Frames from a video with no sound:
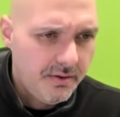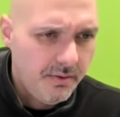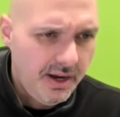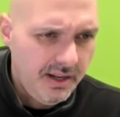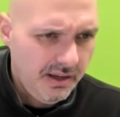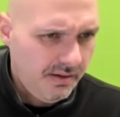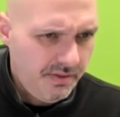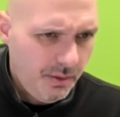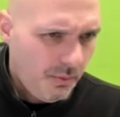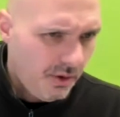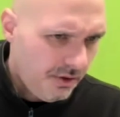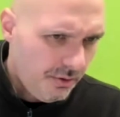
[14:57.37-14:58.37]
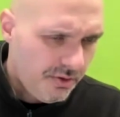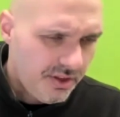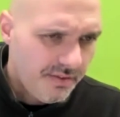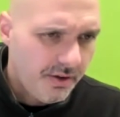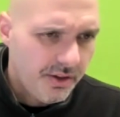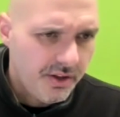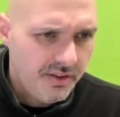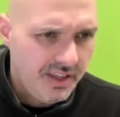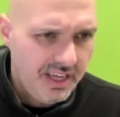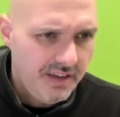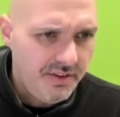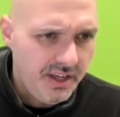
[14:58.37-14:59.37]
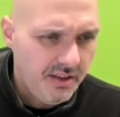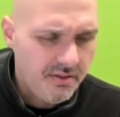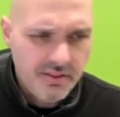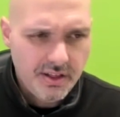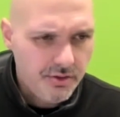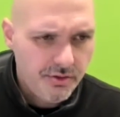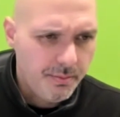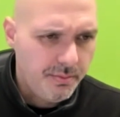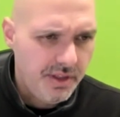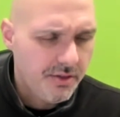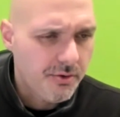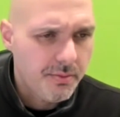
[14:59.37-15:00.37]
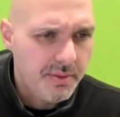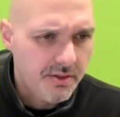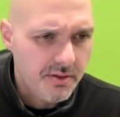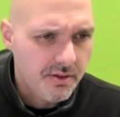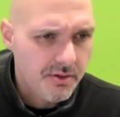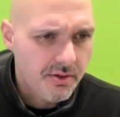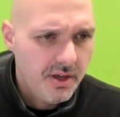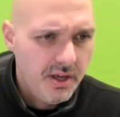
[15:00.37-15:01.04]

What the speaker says: right? Like they want to do stuff on the evenings. That's their business.